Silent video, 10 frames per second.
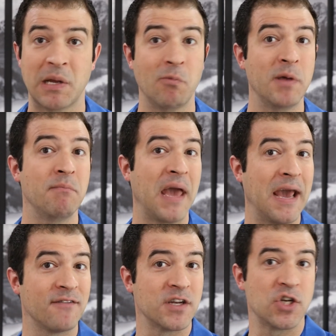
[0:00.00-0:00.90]
and we may
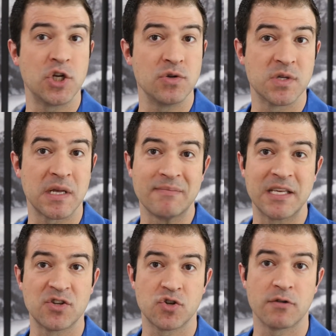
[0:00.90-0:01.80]
have to choose
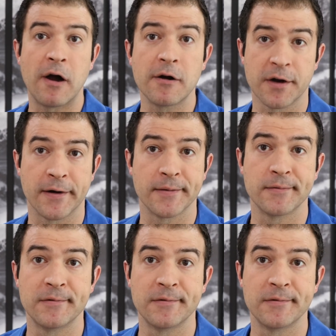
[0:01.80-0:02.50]
something stronger,